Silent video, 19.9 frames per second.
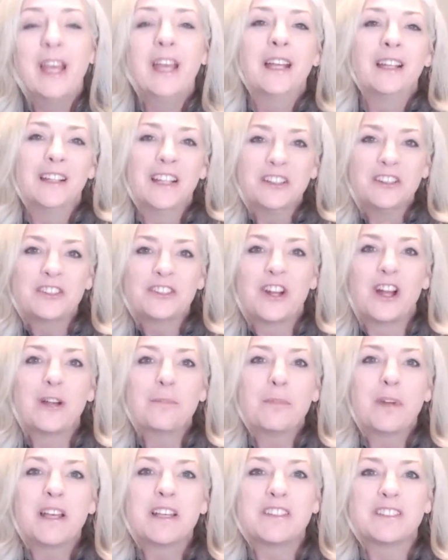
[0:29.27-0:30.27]
Let's
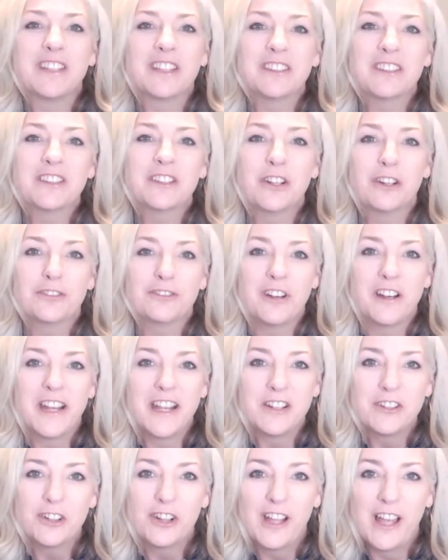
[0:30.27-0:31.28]
start by assessing your
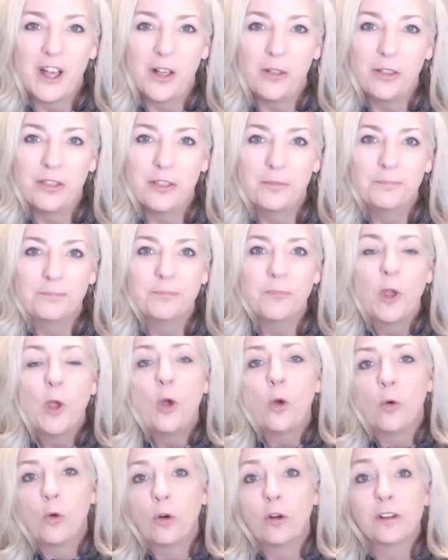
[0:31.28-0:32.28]
financial health,
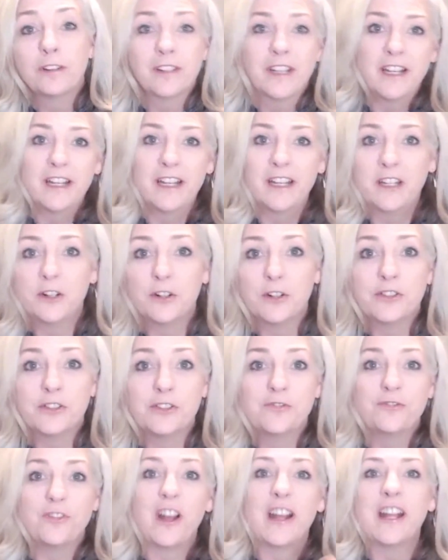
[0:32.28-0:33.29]
or getting your
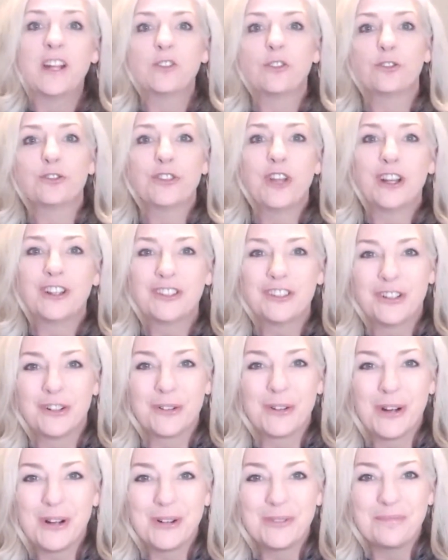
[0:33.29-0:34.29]
financial ducks in a
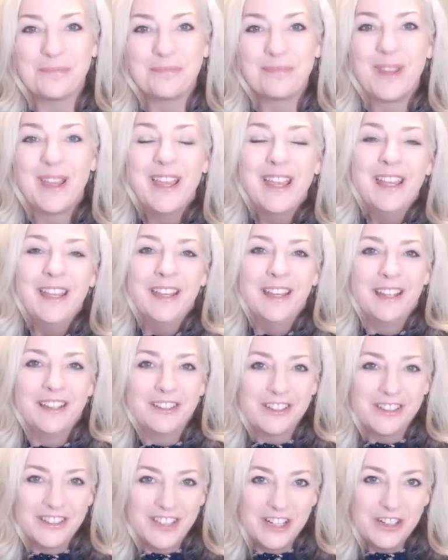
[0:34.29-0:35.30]
row. It's
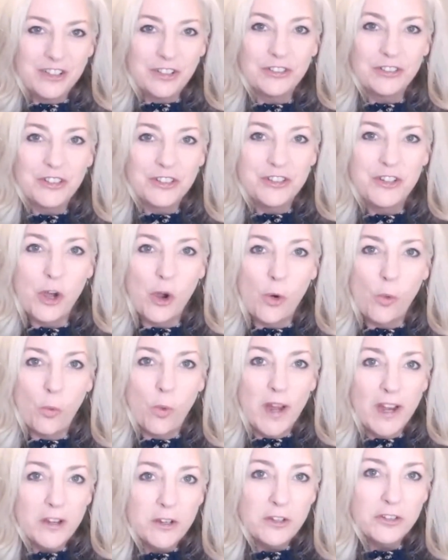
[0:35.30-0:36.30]
essential to know
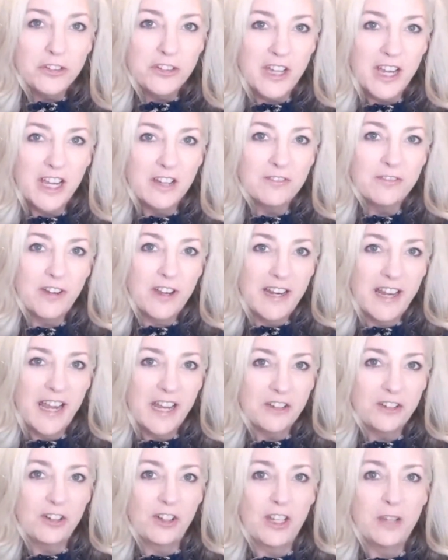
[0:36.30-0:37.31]
where you stand
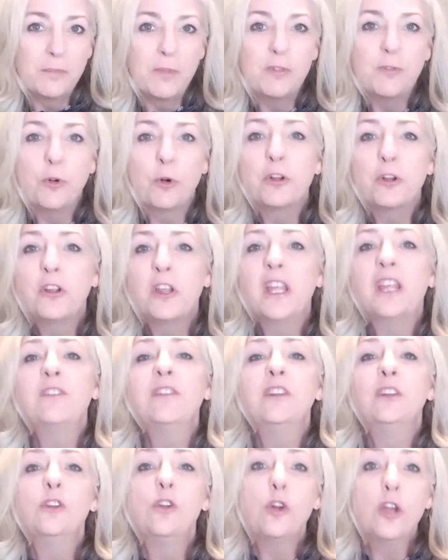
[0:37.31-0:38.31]
financially before you
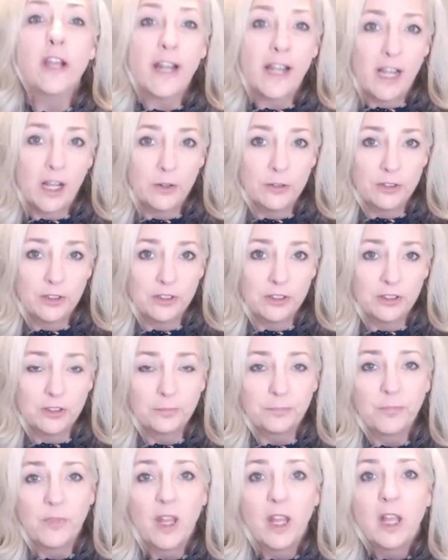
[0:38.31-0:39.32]
even look at houses.
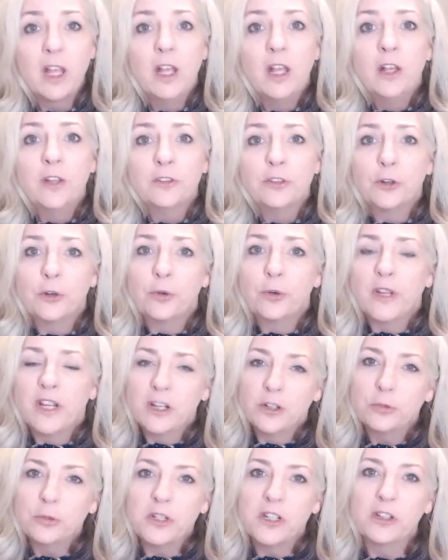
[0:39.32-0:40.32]
So
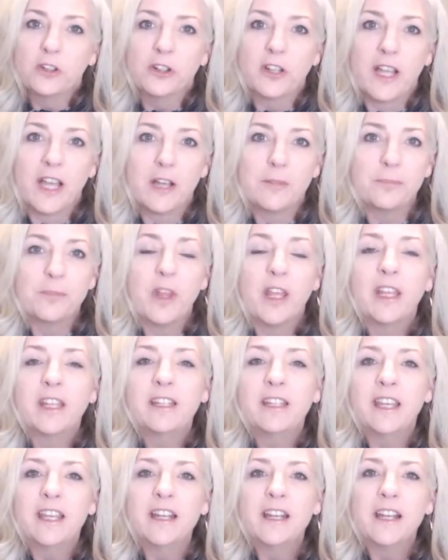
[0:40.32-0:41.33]
here's what you look at.
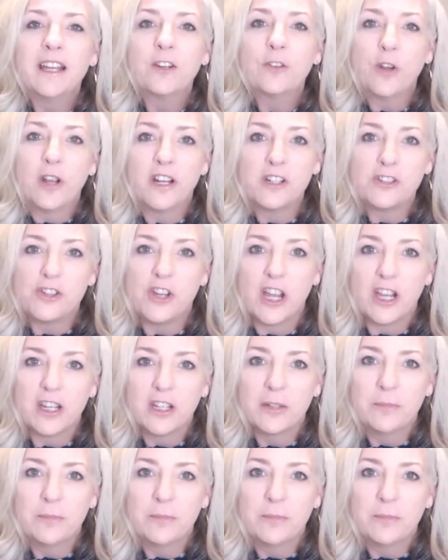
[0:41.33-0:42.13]
Get a credit check.